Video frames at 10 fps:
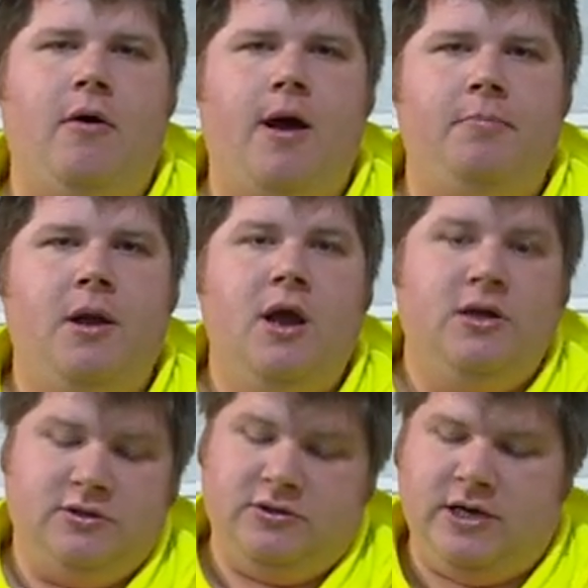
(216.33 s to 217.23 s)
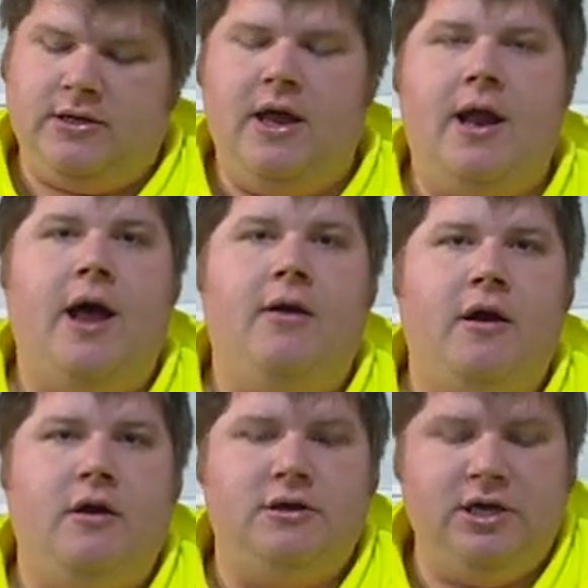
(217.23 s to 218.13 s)
up, so check that out
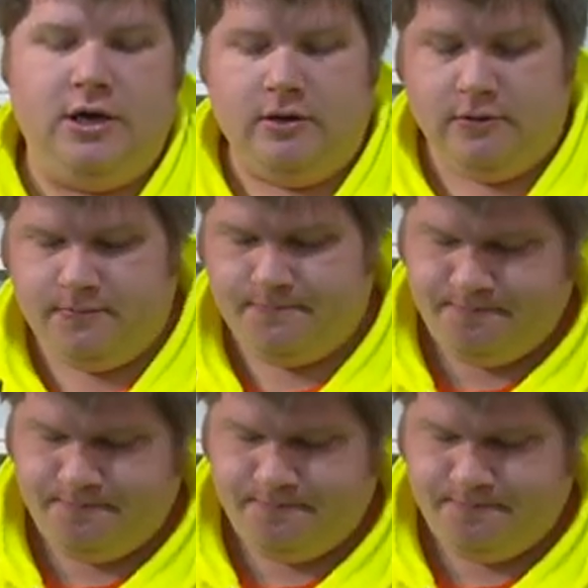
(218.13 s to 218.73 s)
on our channel.